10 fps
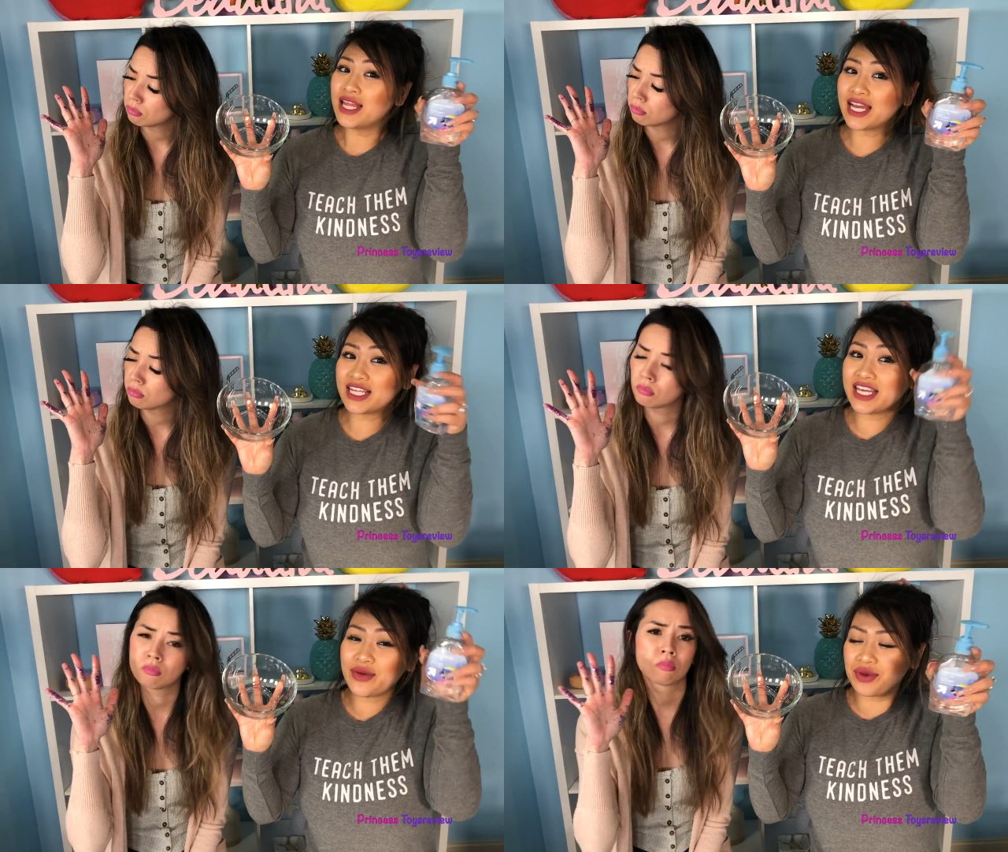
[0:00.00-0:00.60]

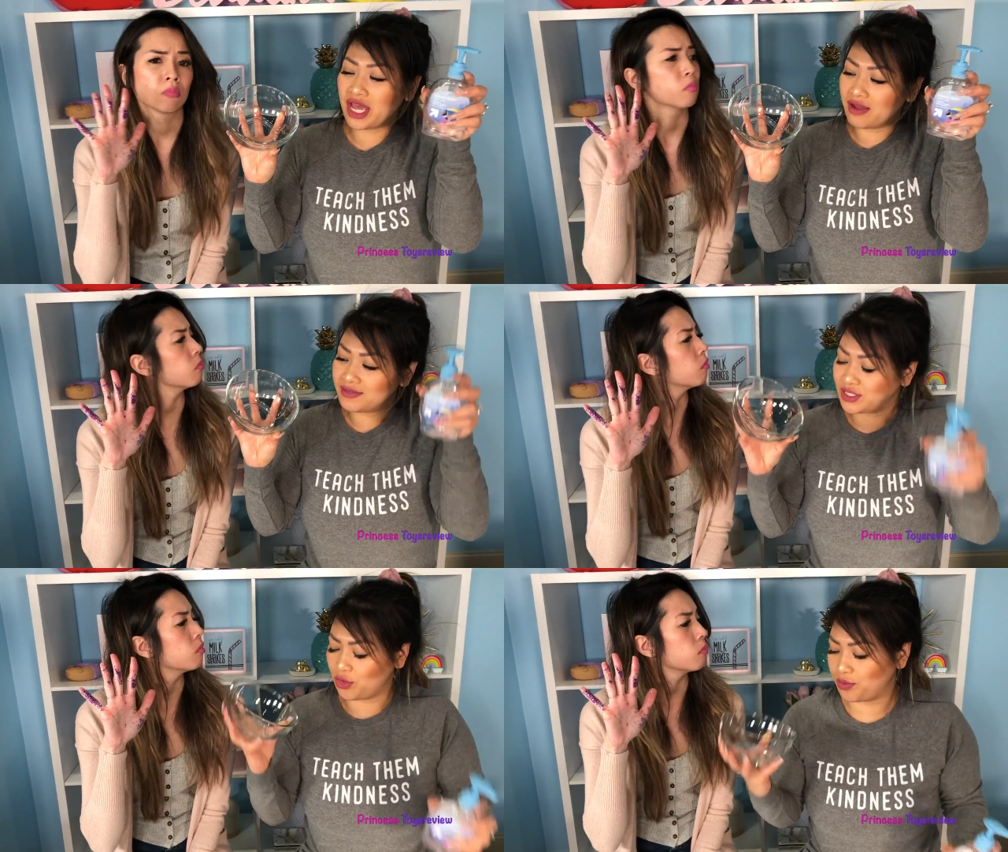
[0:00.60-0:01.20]
Speaker 1: Luckily, we
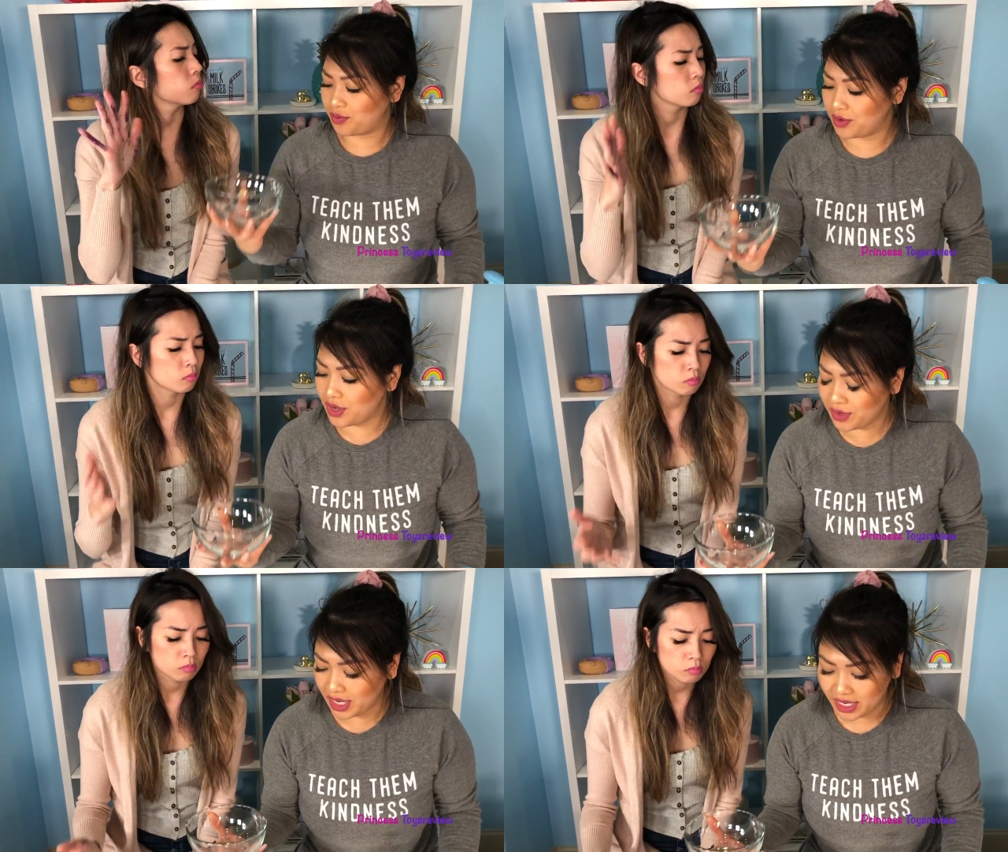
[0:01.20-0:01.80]
have soap.
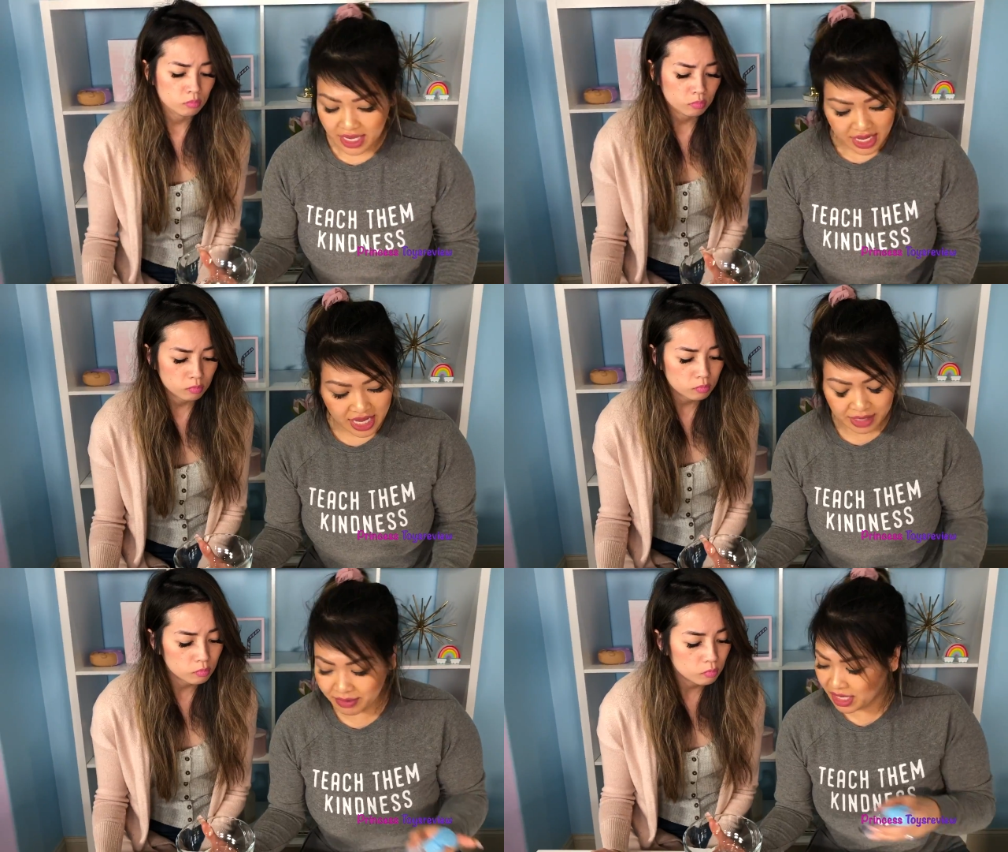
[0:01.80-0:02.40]
Okay,
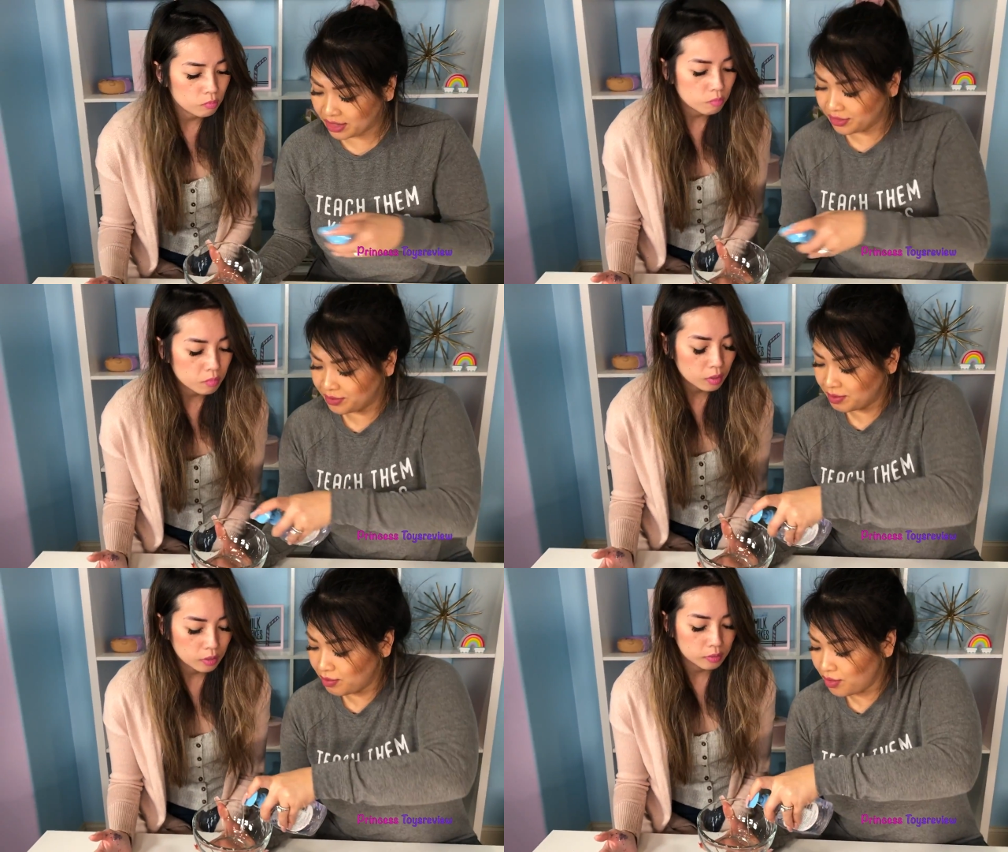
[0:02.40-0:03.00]
and I'm gonna add a
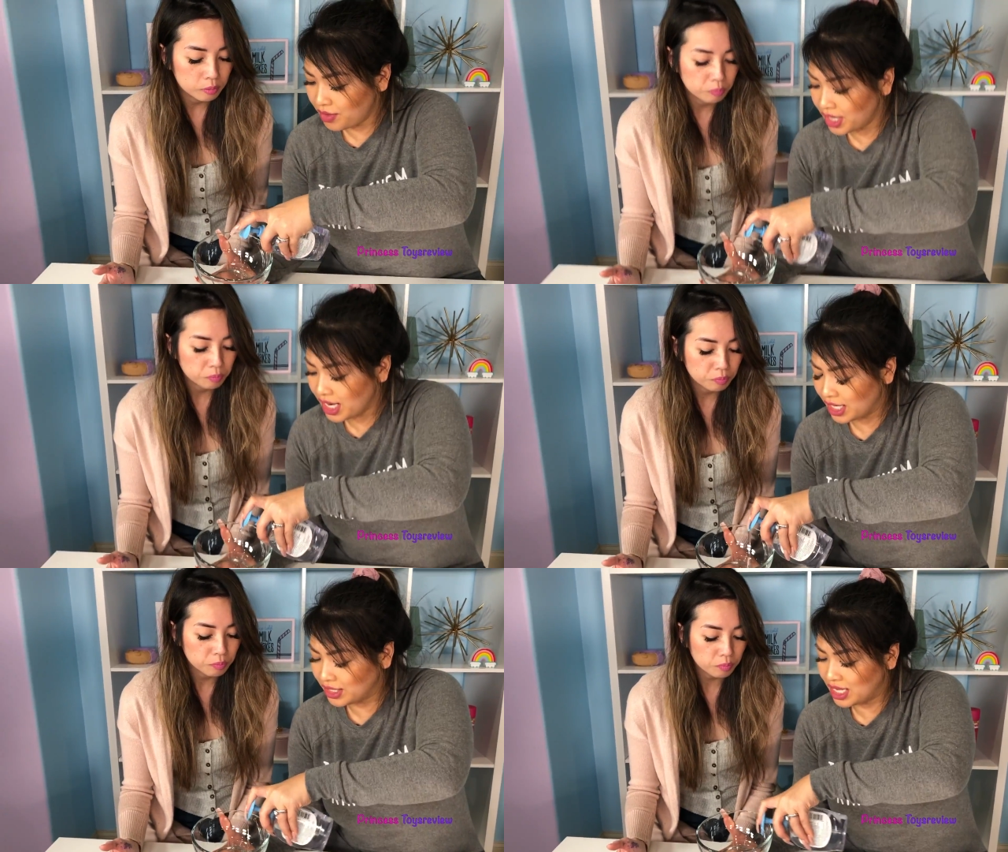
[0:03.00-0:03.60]
little bit more.
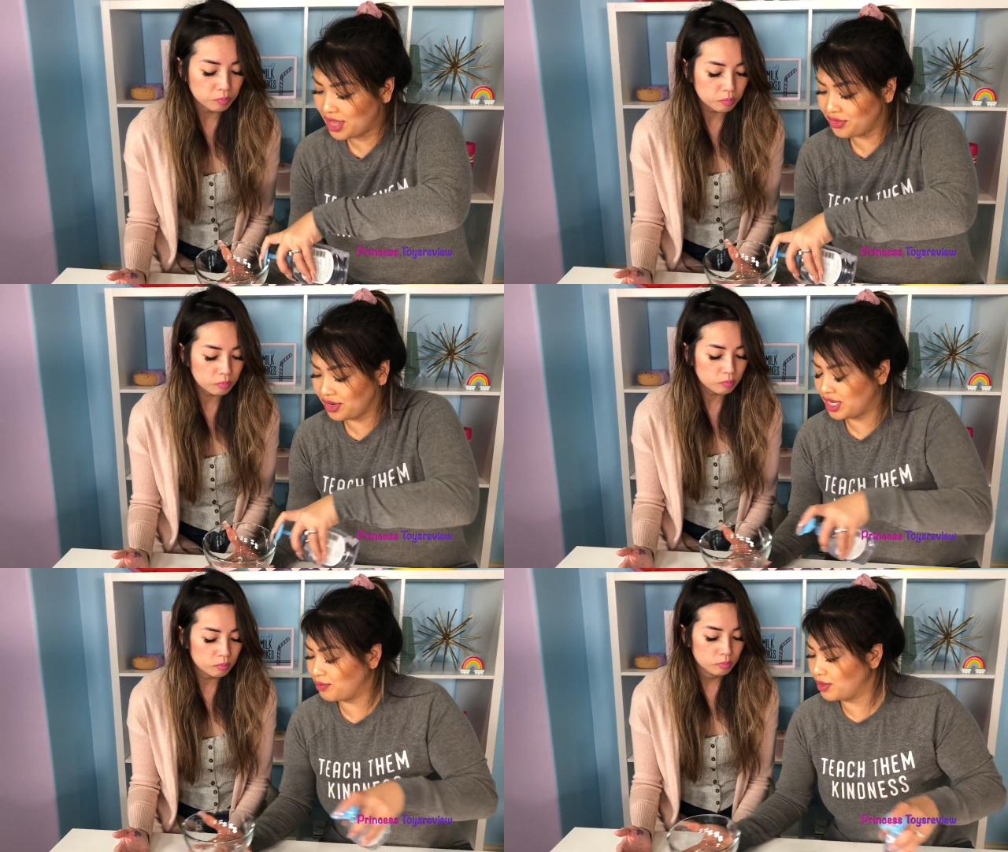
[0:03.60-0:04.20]
And the
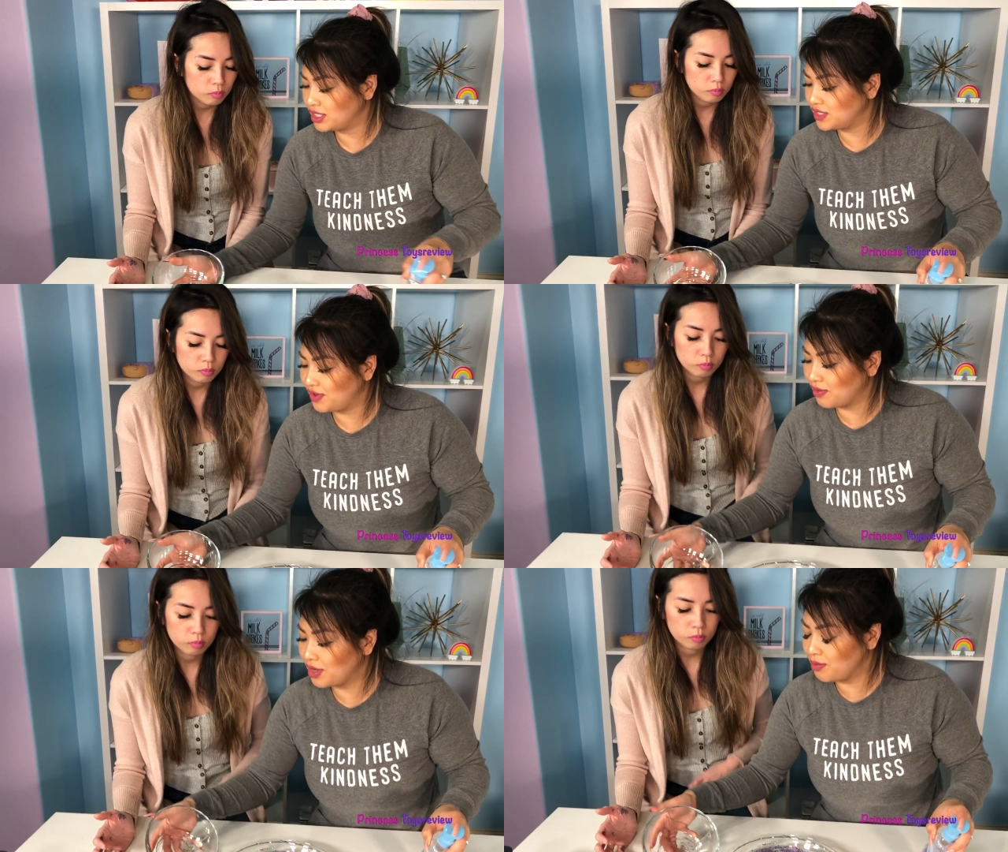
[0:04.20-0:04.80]
other hand, Princess
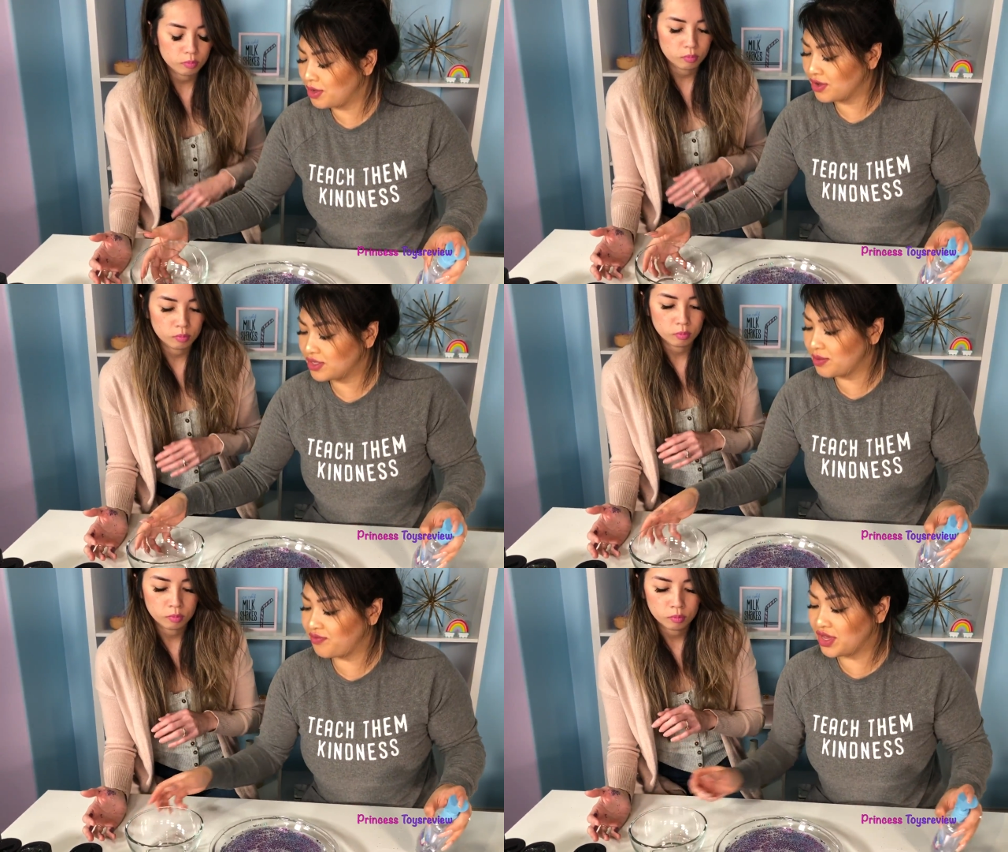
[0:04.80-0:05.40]
Pham, go ahead and
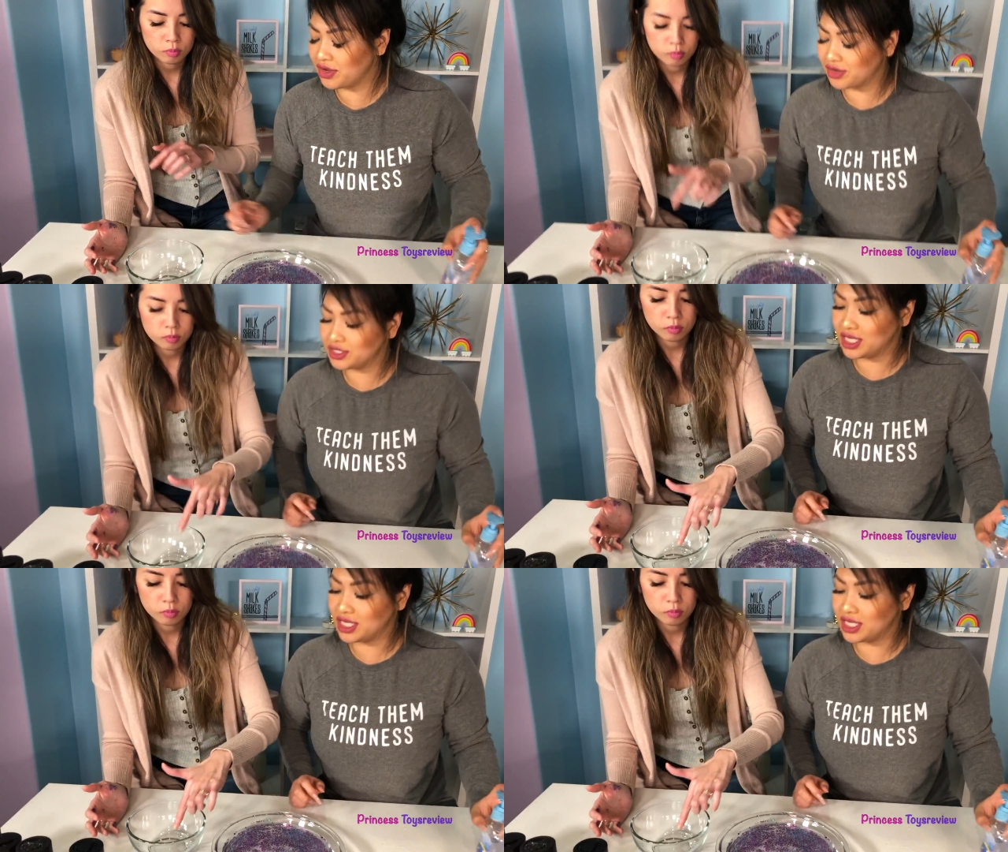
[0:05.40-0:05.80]
put some fingers